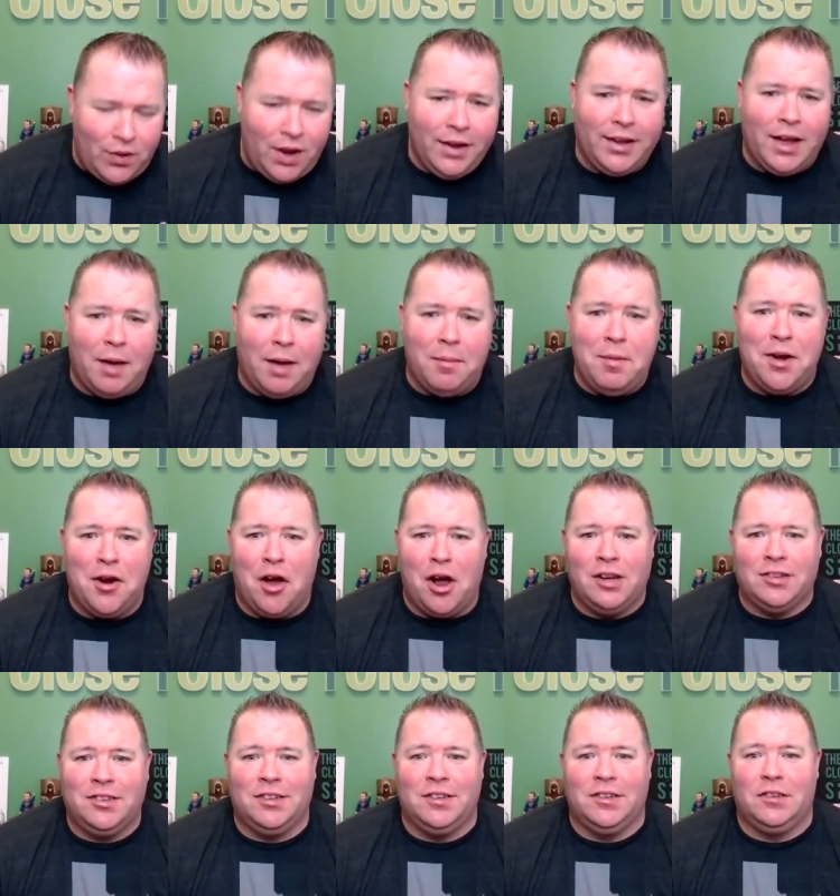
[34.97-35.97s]
coming in
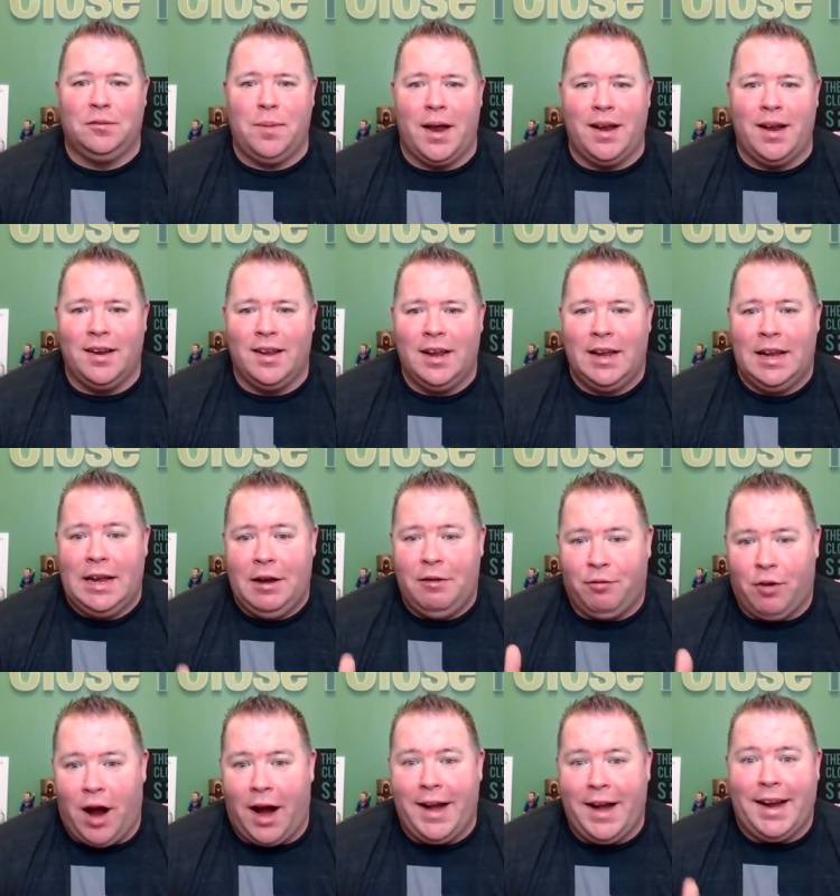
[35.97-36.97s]
Austin spend
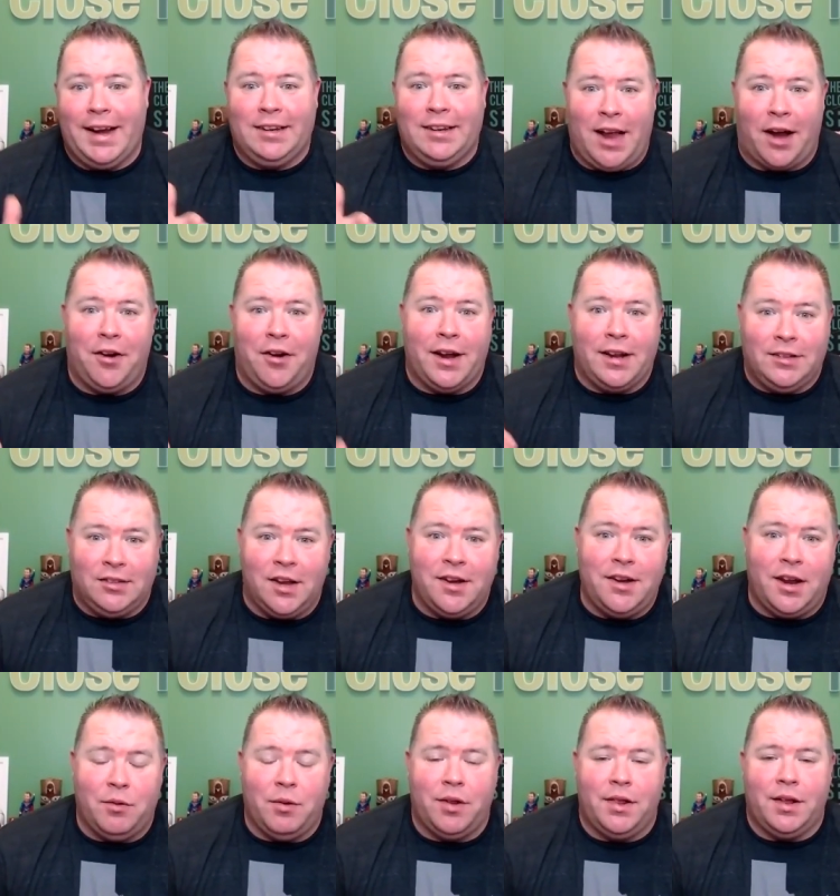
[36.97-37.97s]
Friday, Saturday,
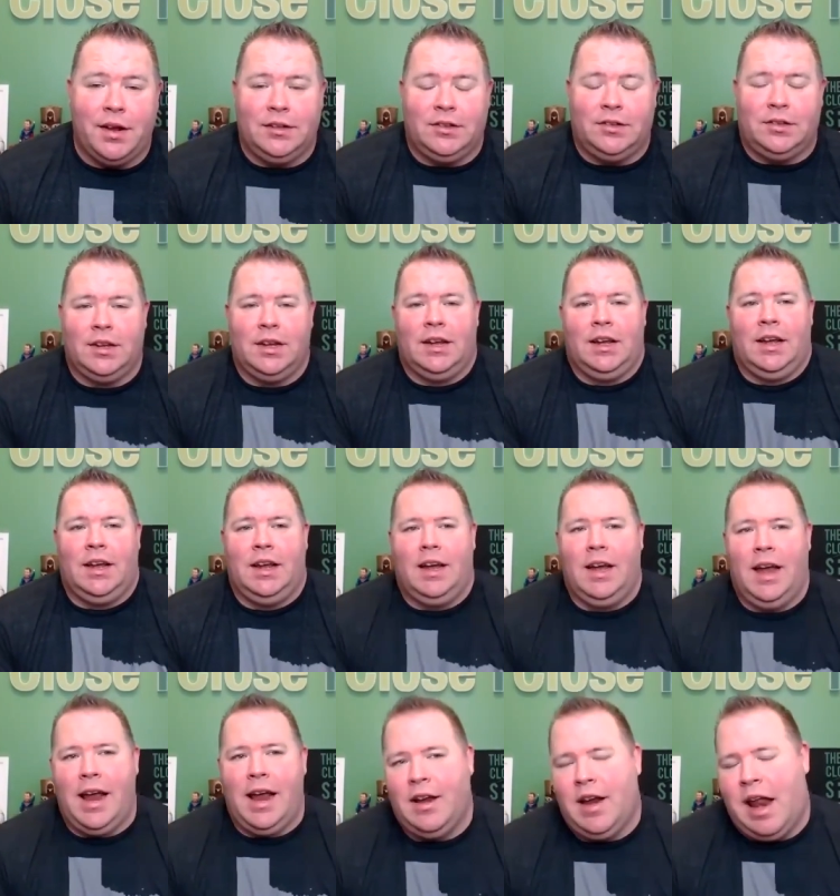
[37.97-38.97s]
Sunday with us
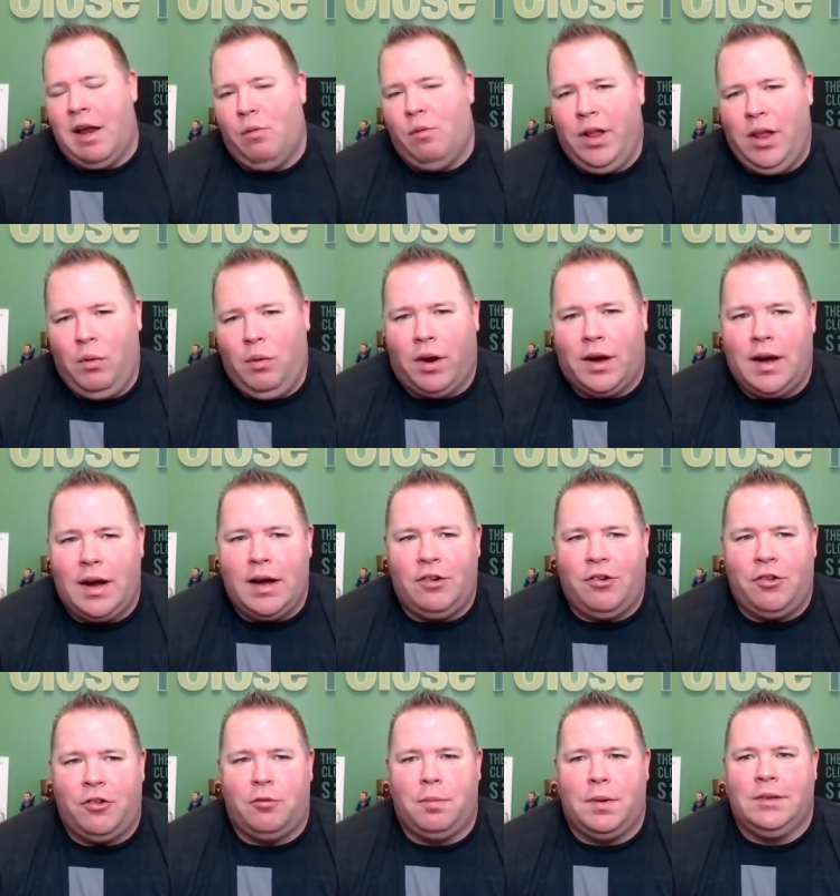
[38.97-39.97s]
and and really working on each
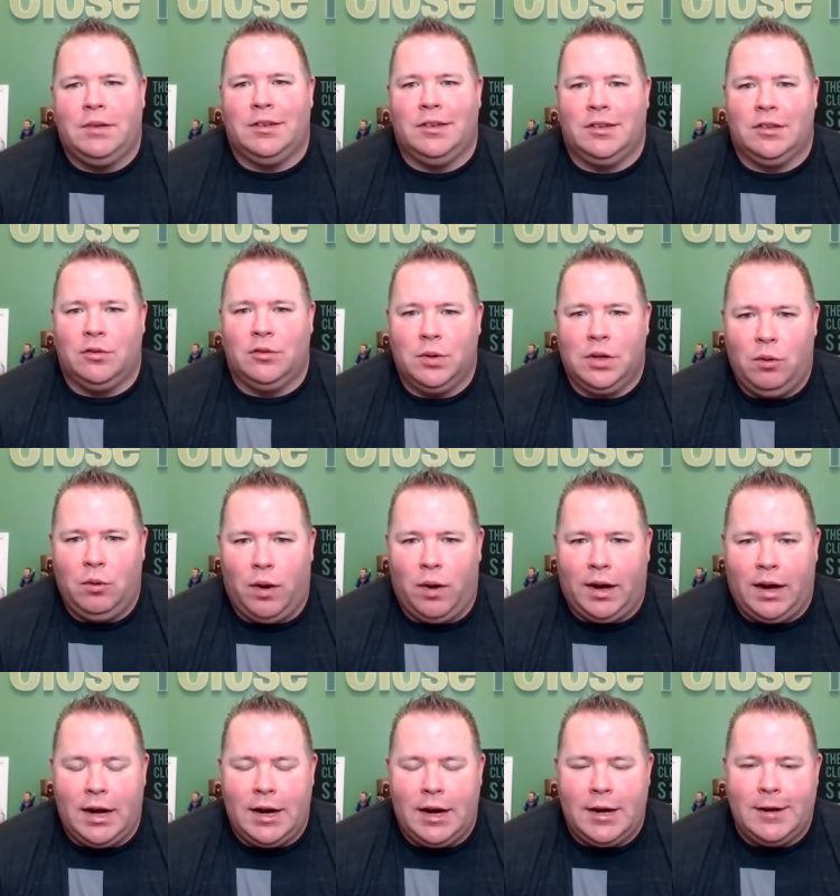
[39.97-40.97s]
other's businesses, really
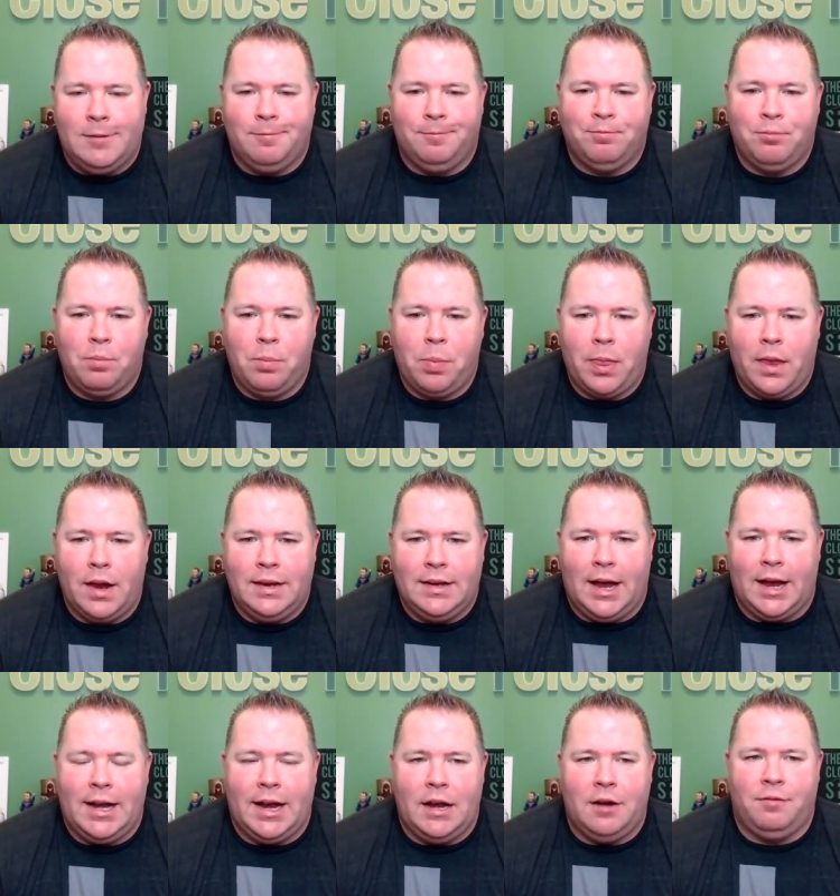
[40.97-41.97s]
working to
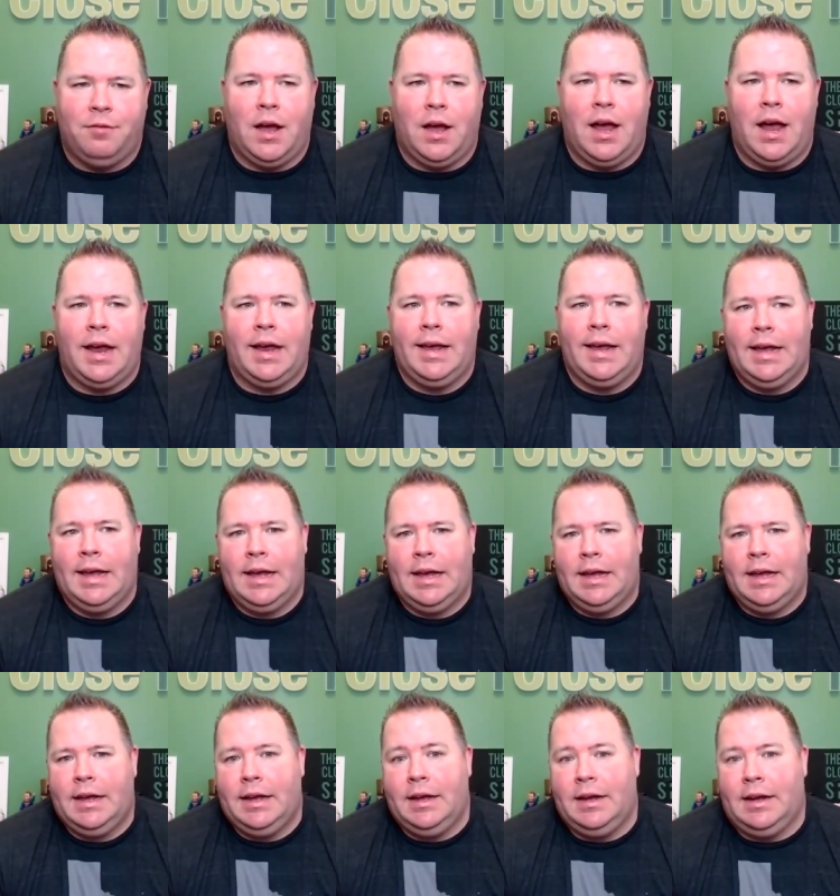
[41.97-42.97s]
identify
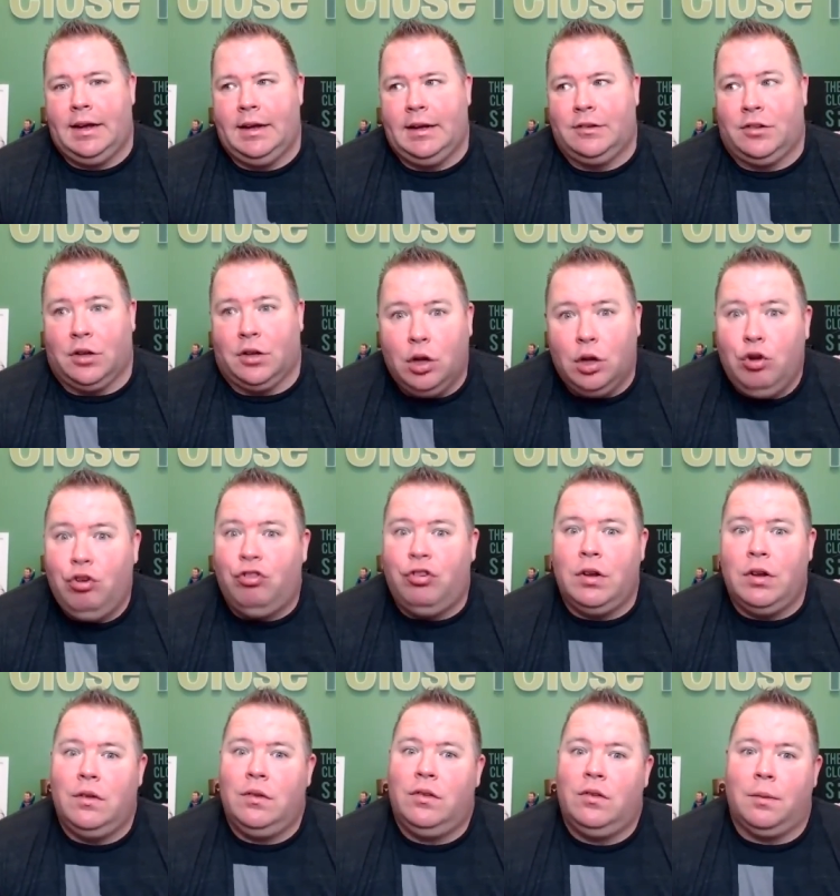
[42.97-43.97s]
uh,
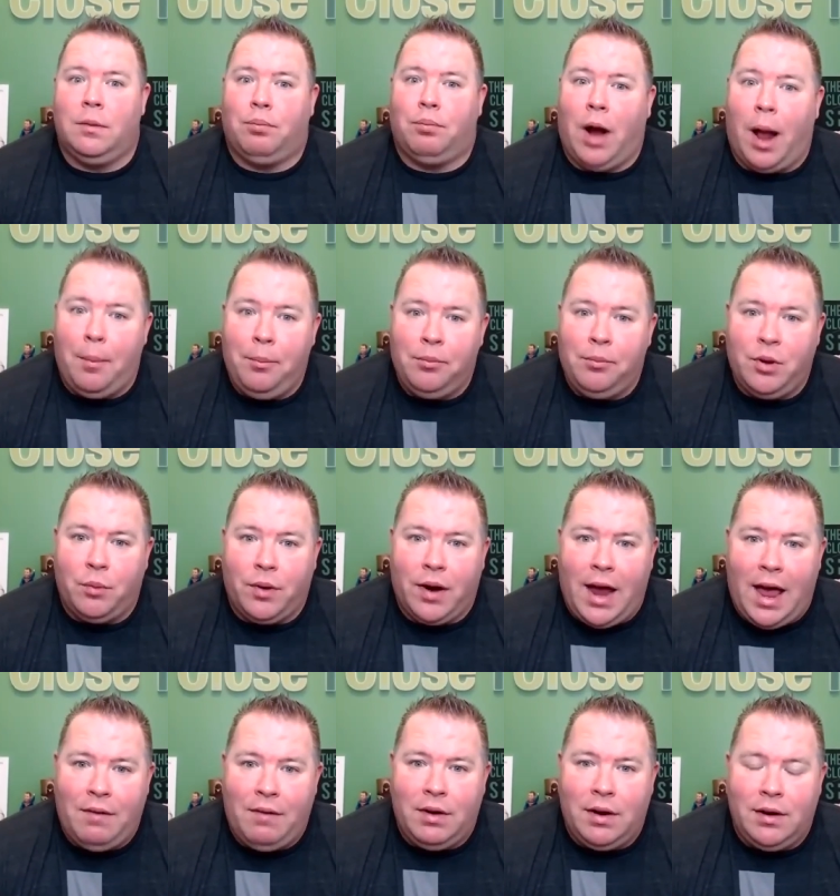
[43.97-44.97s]
solutions to problems that we're
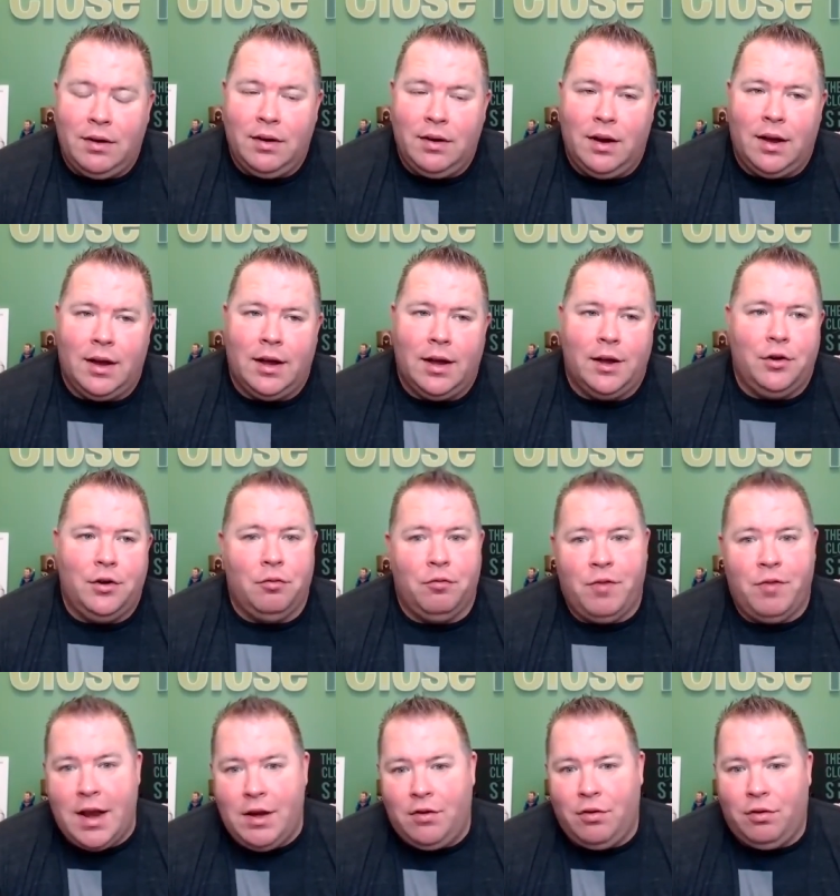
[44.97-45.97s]
having, uh, new
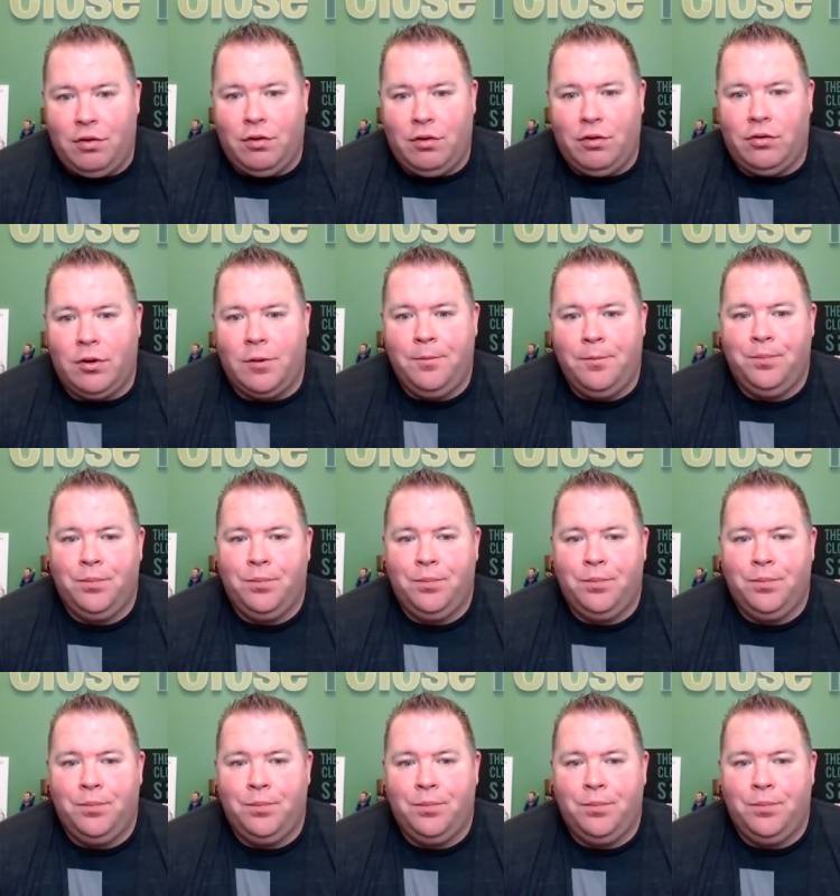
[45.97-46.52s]
vendors,